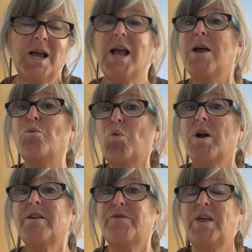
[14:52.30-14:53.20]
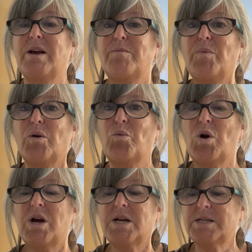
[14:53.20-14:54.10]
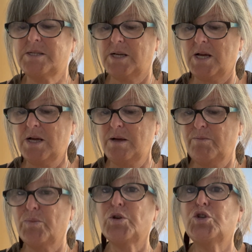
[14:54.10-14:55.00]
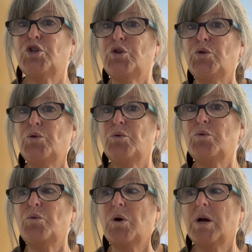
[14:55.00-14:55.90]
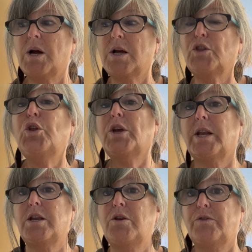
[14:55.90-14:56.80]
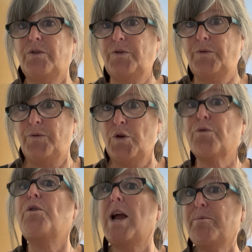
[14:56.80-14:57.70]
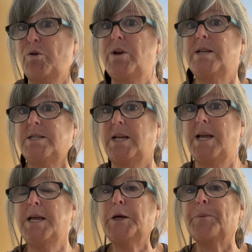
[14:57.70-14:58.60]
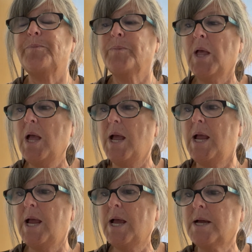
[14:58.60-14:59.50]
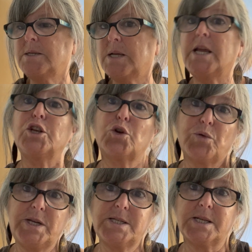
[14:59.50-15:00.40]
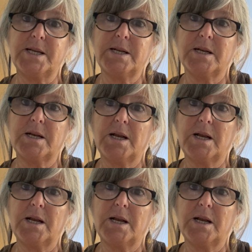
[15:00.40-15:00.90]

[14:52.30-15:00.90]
And one of them was to look at your fiber intake and increase it